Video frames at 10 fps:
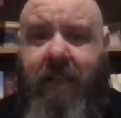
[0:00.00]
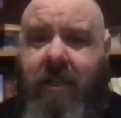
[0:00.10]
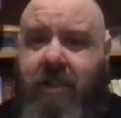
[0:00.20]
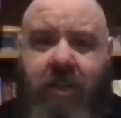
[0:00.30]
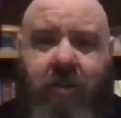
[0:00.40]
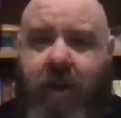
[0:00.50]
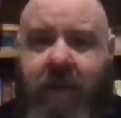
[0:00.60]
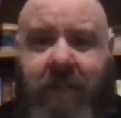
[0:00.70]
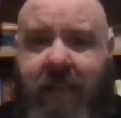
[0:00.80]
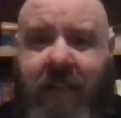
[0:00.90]
Gender
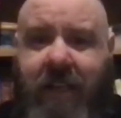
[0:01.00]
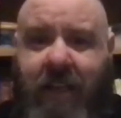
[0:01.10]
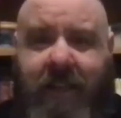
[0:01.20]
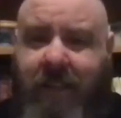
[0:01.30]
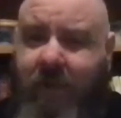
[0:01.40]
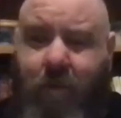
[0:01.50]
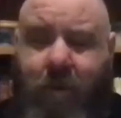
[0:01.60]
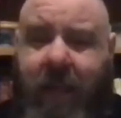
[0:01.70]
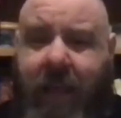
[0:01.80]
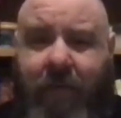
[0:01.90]
identity I didn't
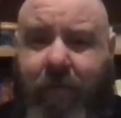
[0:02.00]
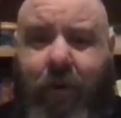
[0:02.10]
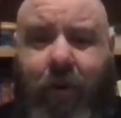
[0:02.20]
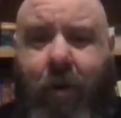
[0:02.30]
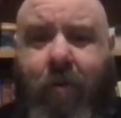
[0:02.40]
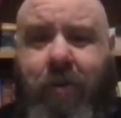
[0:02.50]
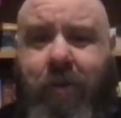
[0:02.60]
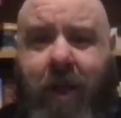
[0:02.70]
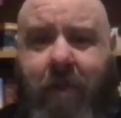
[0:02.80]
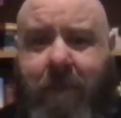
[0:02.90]
work out for a long
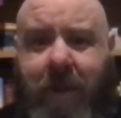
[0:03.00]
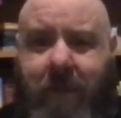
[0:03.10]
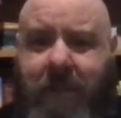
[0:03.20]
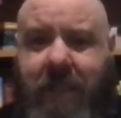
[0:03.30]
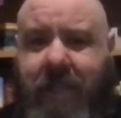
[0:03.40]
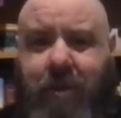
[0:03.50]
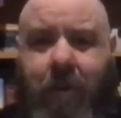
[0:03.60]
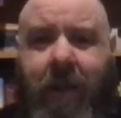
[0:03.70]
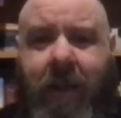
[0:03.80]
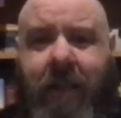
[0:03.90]
time, but my
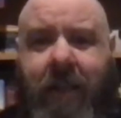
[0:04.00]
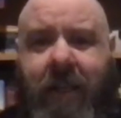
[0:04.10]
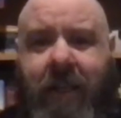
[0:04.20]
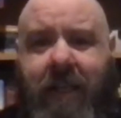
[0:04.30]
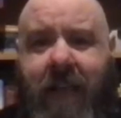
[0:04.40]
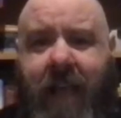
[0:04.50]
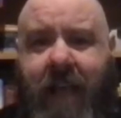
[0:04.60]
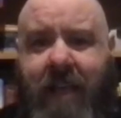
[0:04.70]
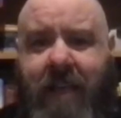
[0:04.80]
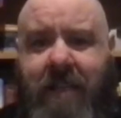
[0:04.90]
sexuality
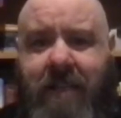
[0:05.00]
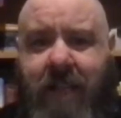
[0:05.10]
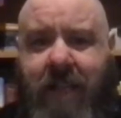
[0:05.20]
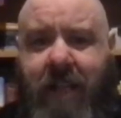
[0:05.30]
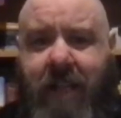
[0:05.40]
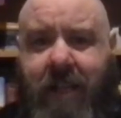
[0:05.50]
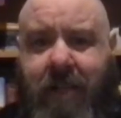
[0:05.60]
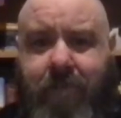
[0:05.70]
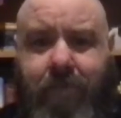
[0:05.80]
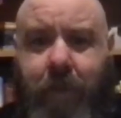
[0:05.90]
as a
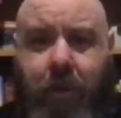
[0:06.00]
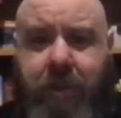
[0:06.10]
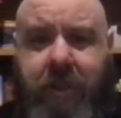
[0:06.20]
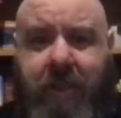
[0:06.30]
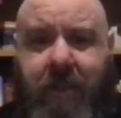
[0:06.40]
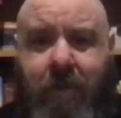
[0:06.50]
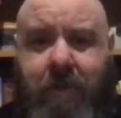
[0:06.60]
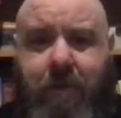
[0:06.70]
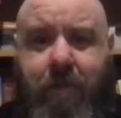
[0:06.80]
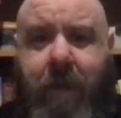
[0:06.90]
person that was
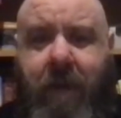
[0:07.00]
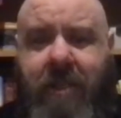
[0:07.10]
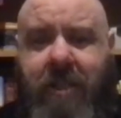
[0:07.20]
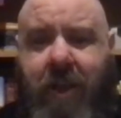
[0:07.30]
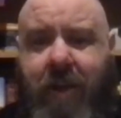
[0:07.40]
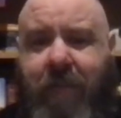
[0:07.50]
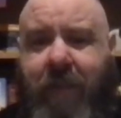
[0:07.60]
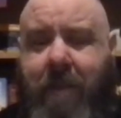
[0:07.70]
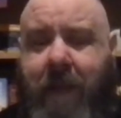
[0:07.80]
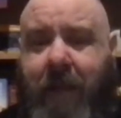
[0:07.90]
assigned
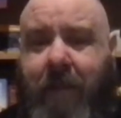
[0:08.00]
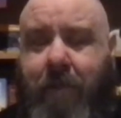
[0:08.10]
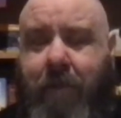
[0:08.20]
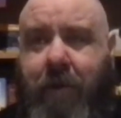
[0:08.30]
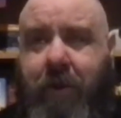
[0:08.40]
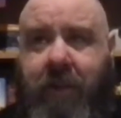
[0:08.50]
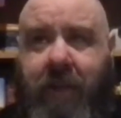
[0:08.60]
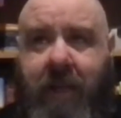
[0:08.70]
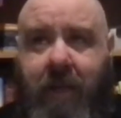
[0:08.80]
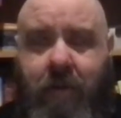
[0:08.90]
female at birth
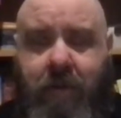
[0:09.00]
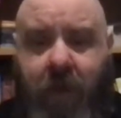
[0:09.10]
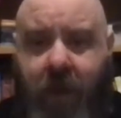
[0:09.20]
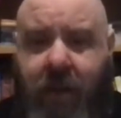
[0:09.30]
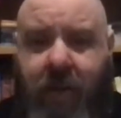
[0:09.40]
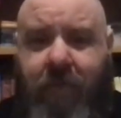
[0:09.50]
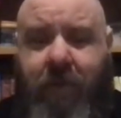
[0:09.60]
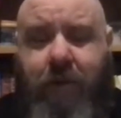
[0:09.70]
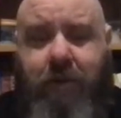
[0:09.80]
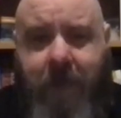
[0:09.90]
was very confusing.